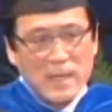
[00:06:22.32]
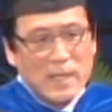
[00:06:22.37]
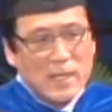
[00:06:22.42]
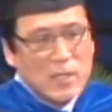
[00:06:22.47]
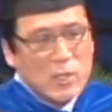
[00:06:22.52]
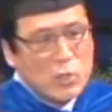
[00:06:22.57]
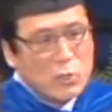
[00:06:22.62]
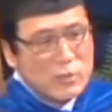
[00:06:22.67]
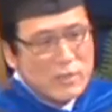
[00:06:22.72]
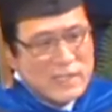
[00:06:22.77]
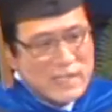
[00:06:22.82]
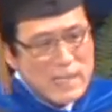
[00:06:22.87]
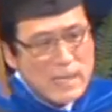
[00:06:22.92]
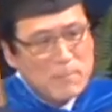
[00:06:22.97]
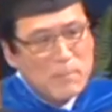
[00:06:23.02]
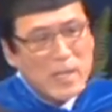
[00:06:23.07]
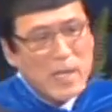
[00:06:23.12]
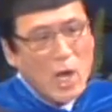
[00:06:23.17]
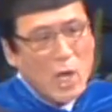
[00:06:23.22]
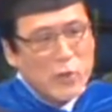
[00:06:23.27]
You
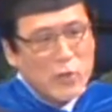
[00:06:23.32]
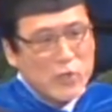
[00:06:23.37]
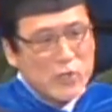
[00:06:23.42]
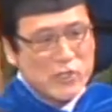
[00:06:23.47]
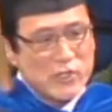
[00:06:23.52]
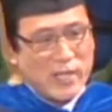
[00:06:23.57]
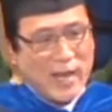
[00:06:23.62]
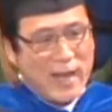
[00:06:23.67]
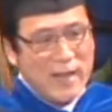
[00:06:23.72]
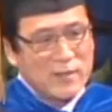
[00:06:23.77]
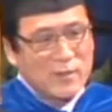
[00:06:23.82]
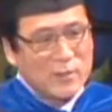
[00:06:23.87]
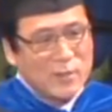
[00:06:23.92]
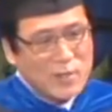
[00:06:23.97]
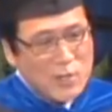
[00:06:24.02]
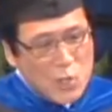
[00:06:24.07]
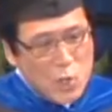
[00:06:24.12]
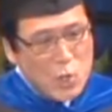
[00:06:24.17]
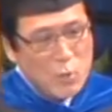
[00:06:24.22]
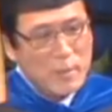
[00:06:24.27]
deeply understand
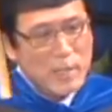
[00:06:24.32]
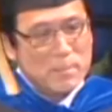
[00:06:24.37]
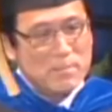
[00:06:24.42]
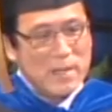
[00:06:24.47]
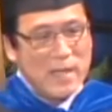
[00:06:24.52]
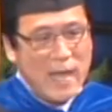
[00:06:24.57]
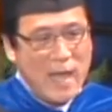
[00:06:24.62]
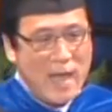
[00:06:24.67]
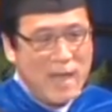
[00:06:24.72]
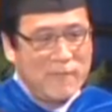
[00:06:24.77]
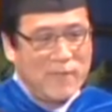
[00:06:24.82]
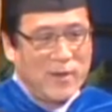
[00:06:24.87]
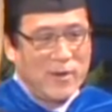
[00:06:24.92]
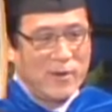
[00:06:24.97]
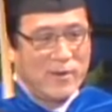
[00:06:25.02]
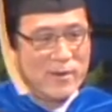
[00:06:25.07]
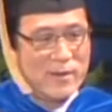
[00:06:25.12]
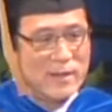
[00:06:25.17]
human behavior